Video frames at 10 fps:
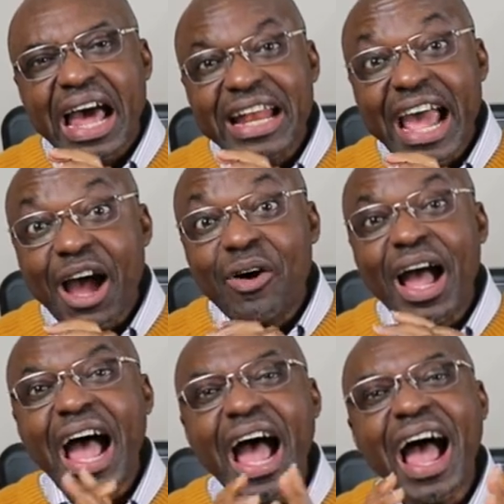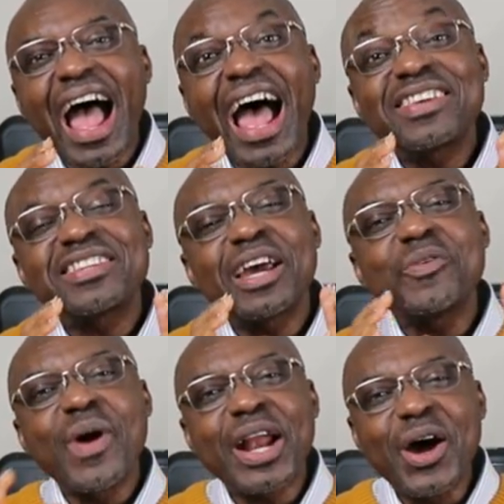Now, as
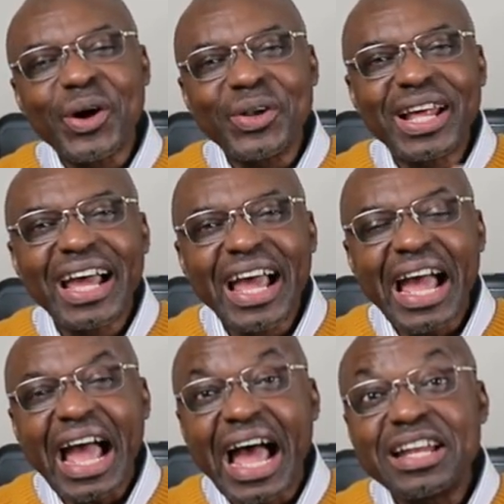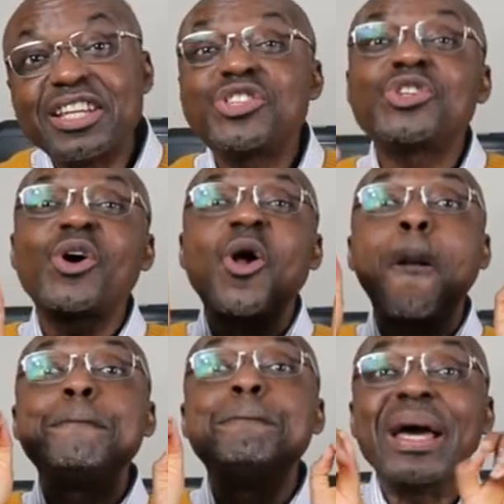time went on, the
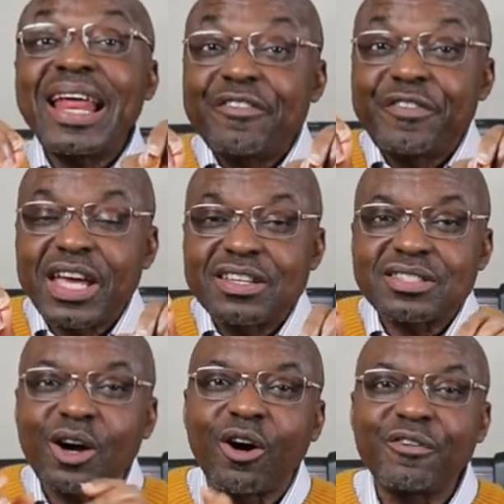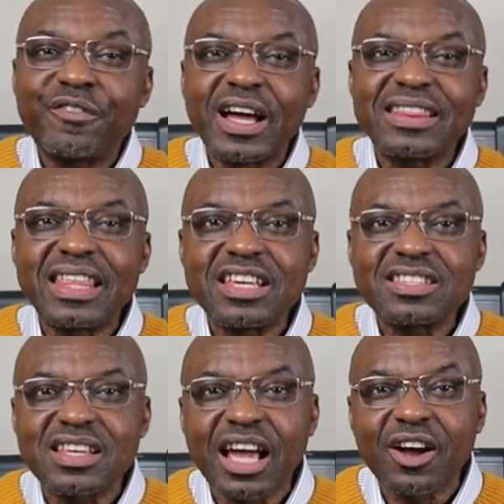so-called benefits of
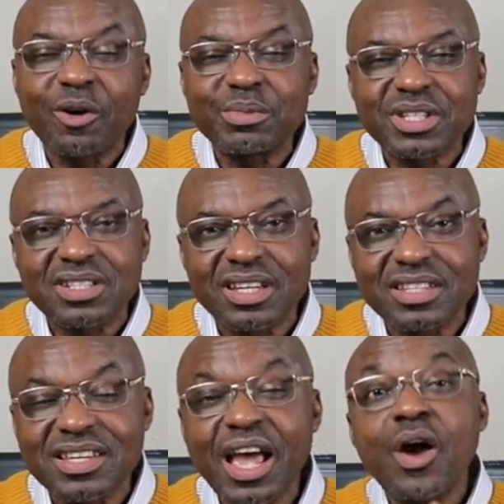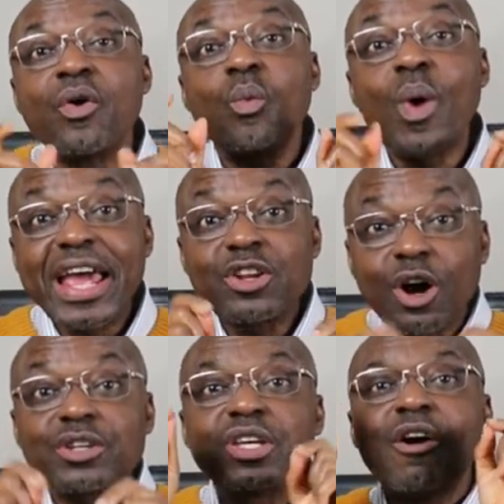these kombucha teas were
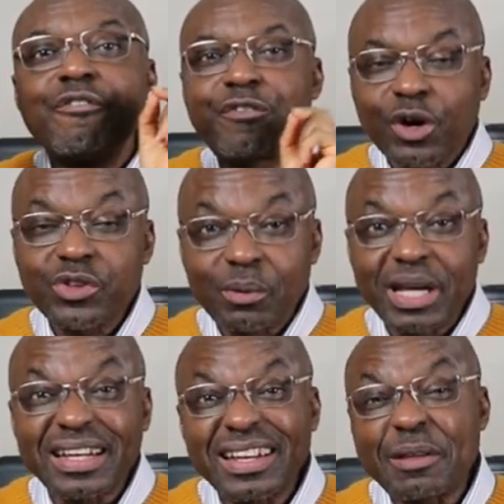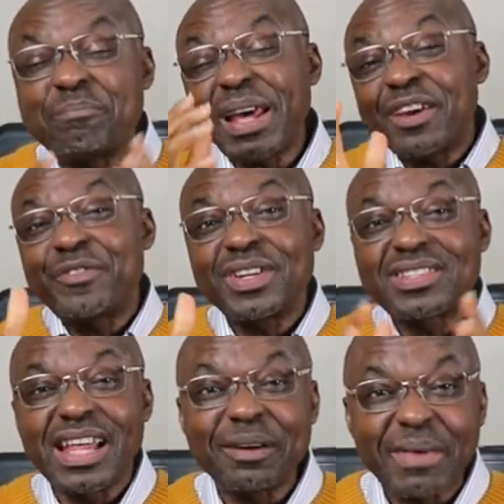not forthcoming. The
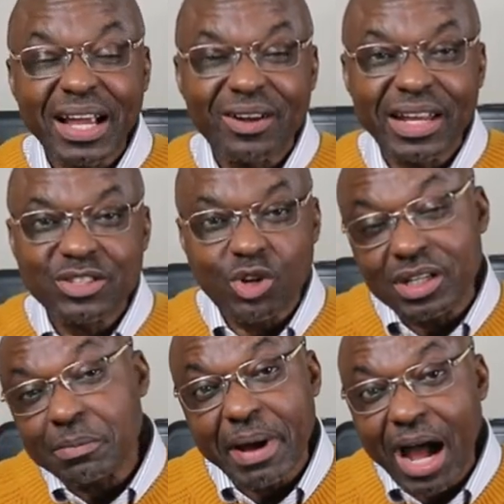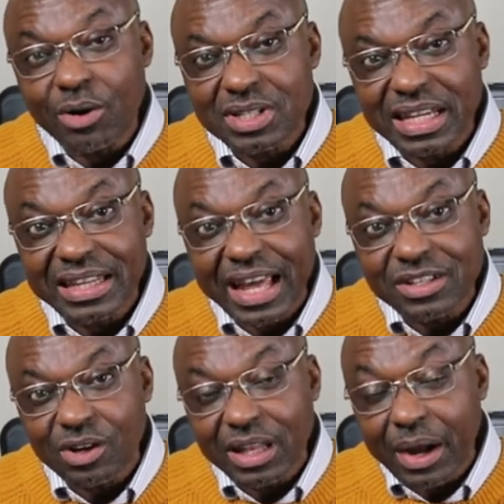benefits that my colleague talked about in
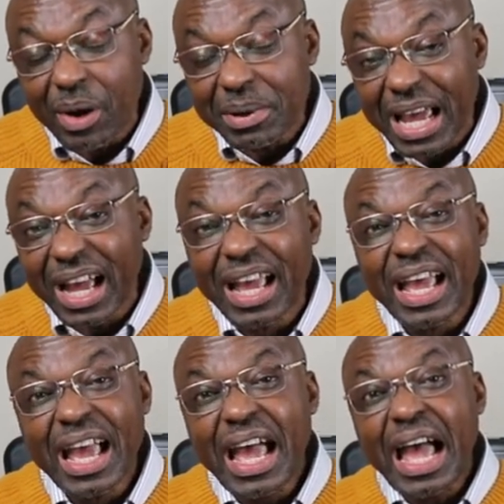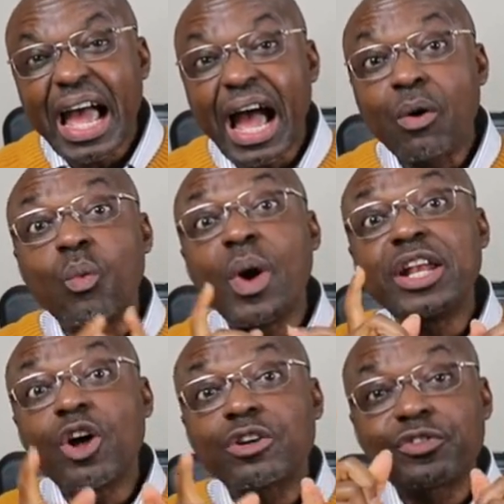that online webinar
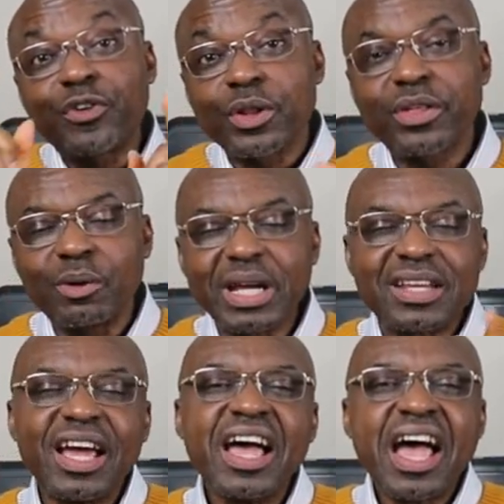were not forthcoming.